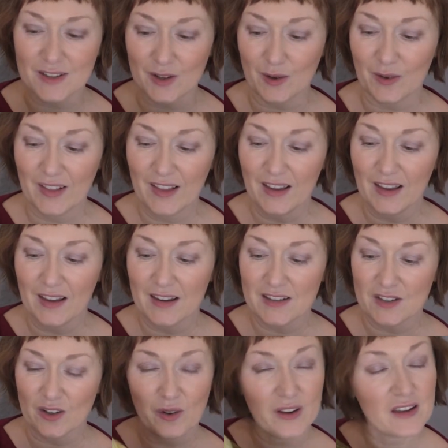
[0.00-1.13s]

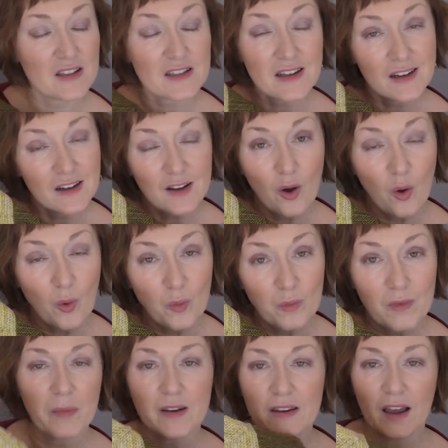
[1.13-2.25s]
So it stayed at
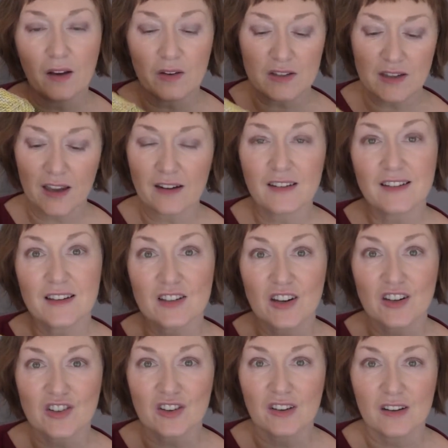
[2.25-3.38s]
home, but now it's getting the
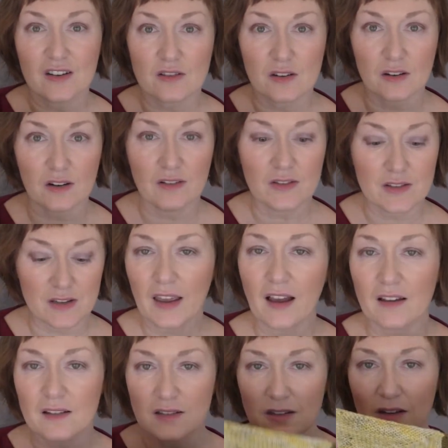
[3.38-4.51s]
attention it deserves.
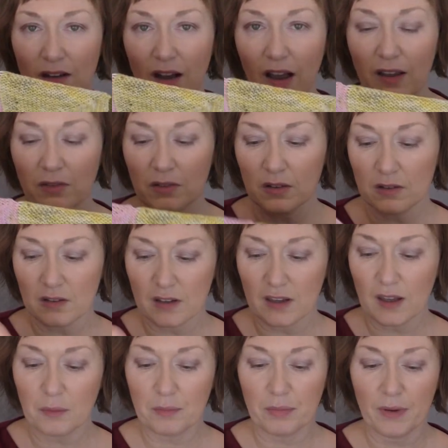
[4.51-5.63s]
Yeah, so I will
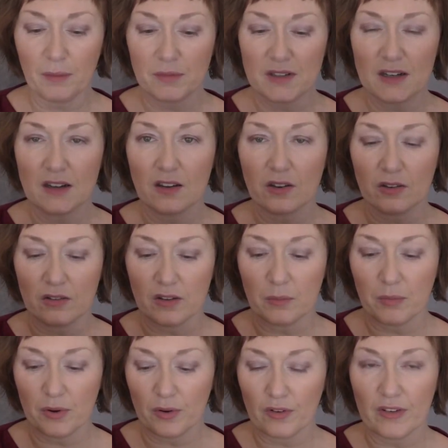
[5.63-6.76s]
keep updating you on the
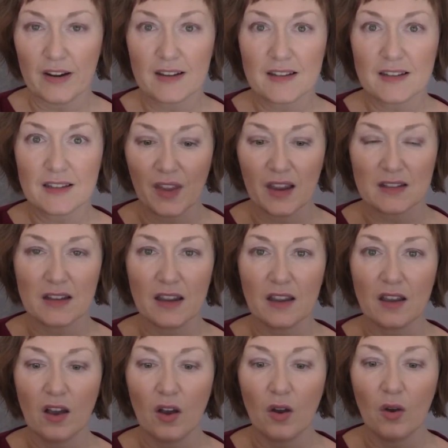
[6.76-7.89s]
progress as I
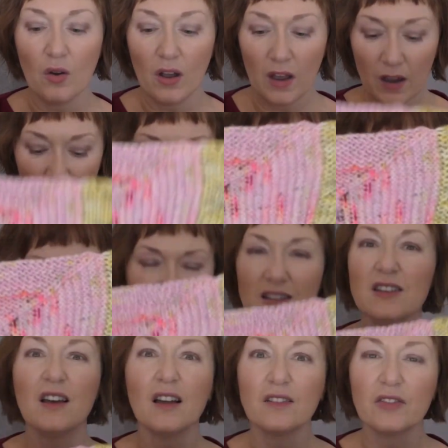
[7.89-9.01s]
go. I did
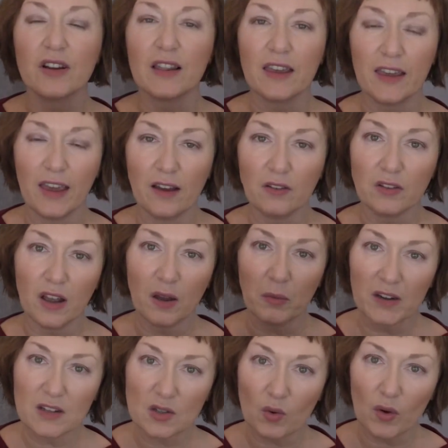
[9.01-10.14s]
not really count how
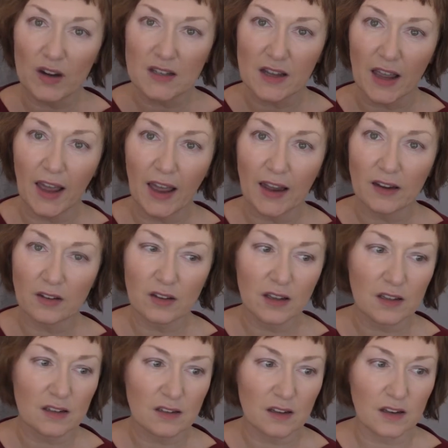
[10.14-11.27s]
many squares I had on
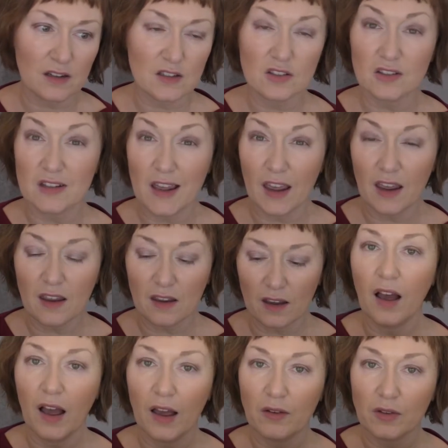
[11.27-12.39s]
it today.
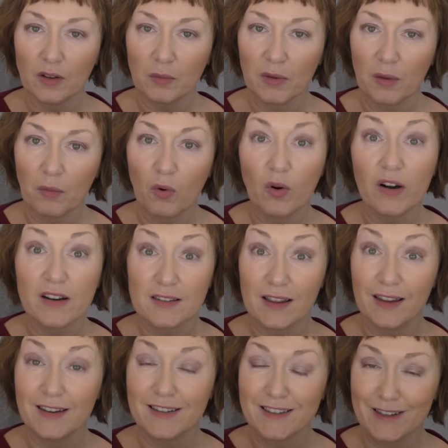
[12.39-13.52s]
I will be more
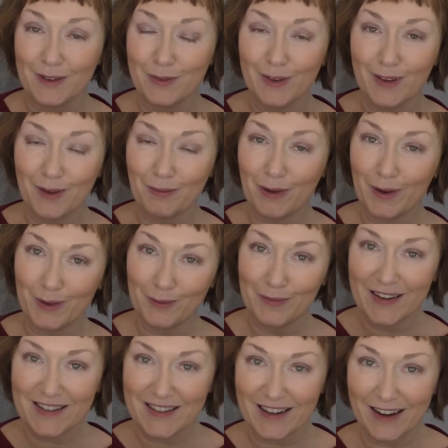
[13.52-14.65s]
scientific about
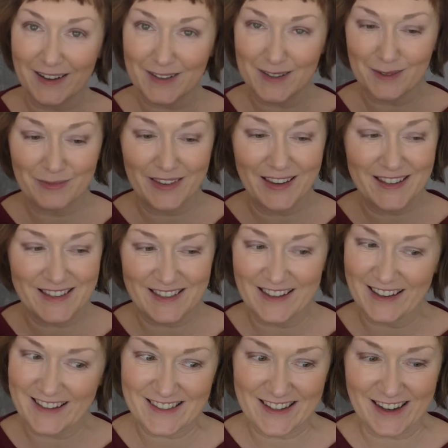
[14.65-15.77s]
my status updates
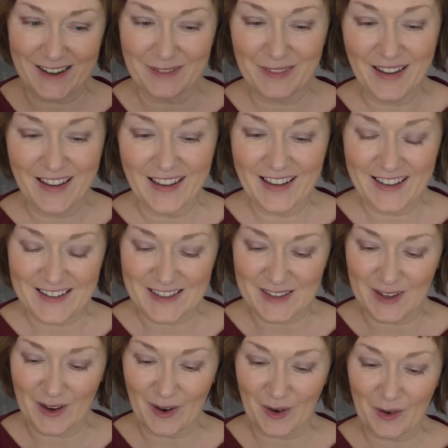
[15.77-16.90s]
next time,
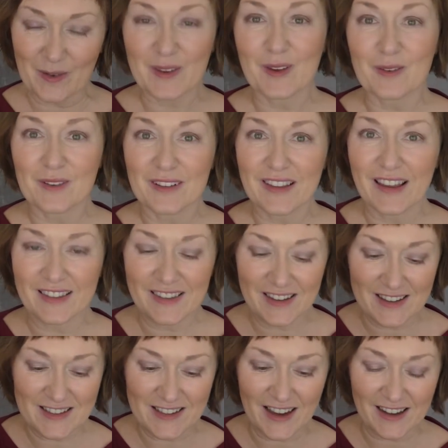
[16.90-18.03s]
so you will get the
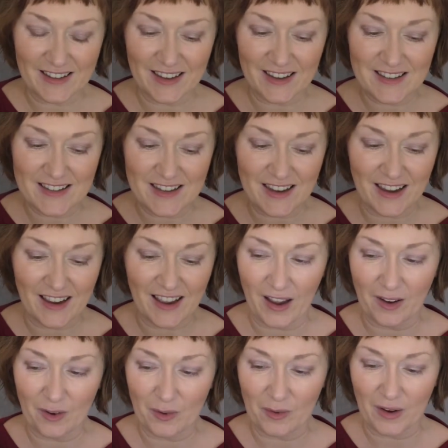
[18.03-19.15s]
exact idea
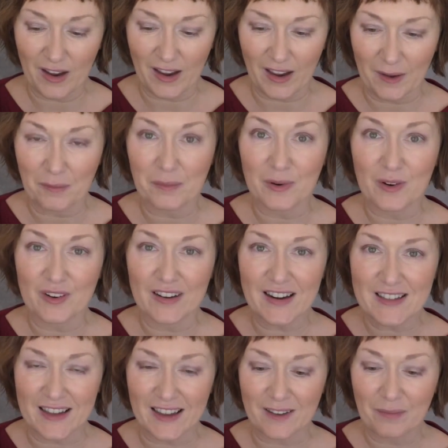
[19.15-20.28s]
how I'm
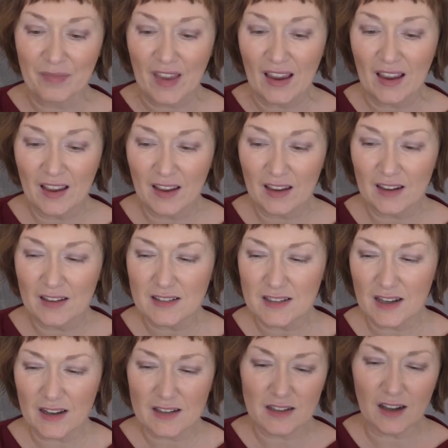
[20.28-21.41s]
progressing.
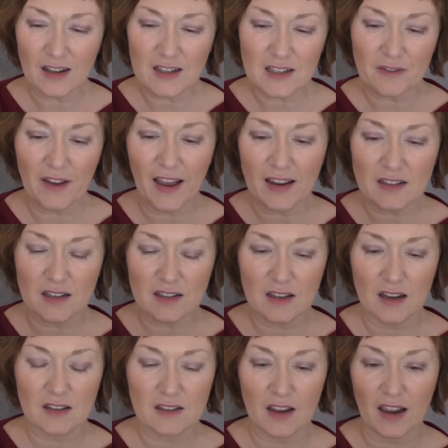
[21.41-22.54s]
It's not as fast
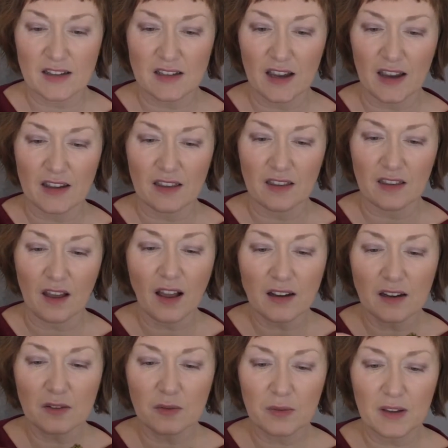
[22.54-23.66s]
as I thought.
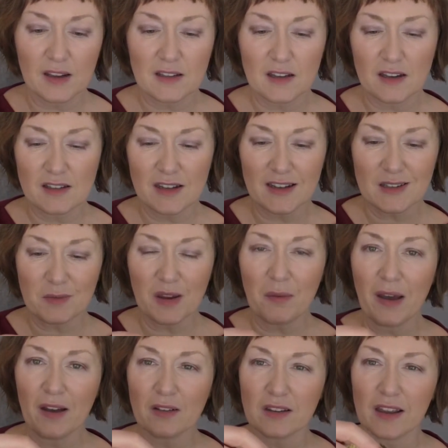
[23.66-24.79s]
It takes me
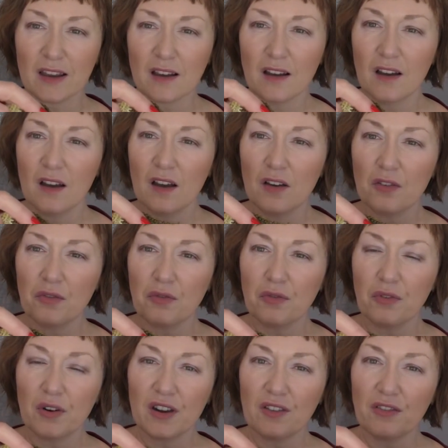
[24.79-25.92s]
about like
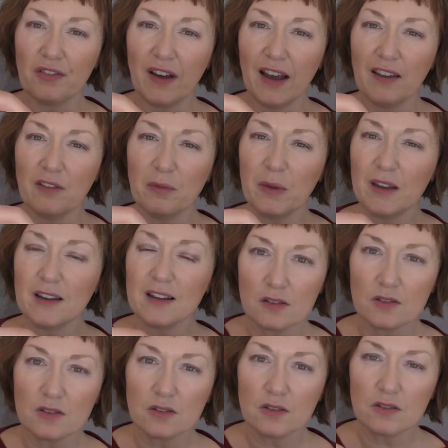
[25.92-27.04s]
45
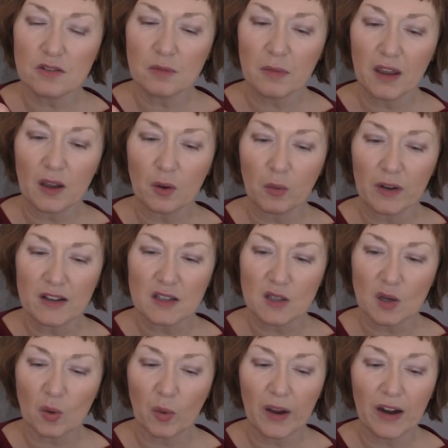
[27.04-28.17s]
minutes to make one
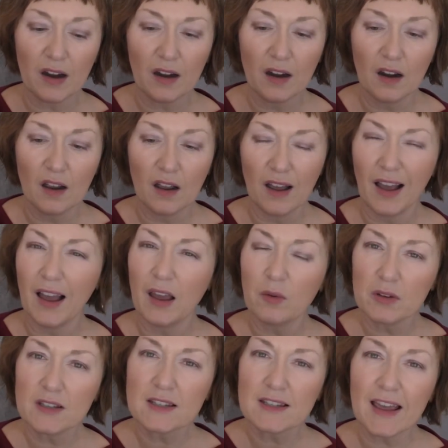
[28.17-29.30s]
square, I
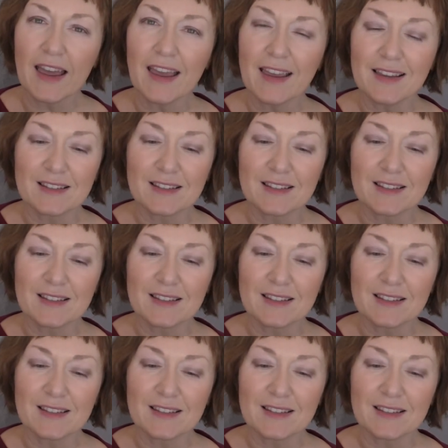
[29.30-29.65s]
would say.